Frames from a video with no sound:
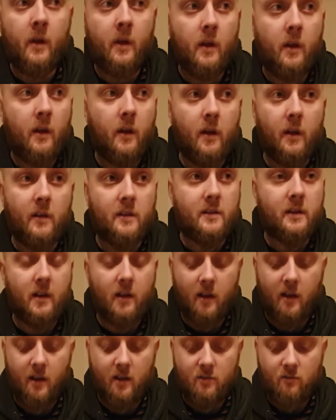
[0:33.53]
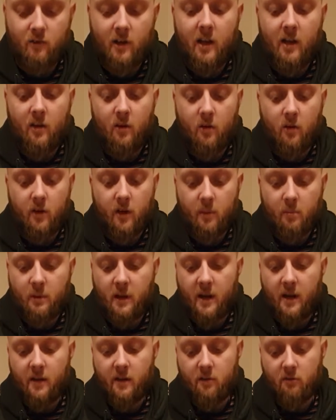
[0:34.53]
Like I said, like it's really good. Like
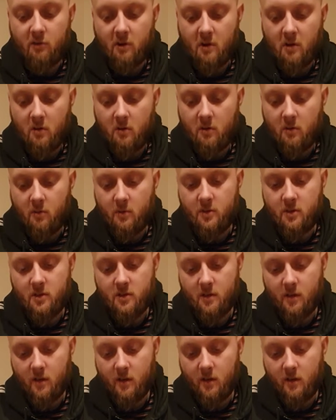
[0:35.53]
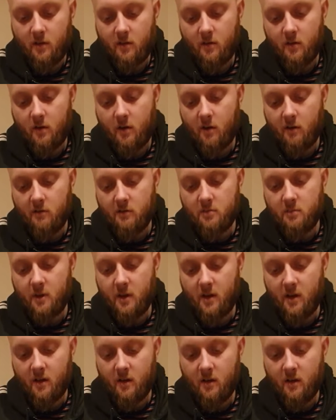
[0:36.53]
playing into Rogue, which is like Irish meta.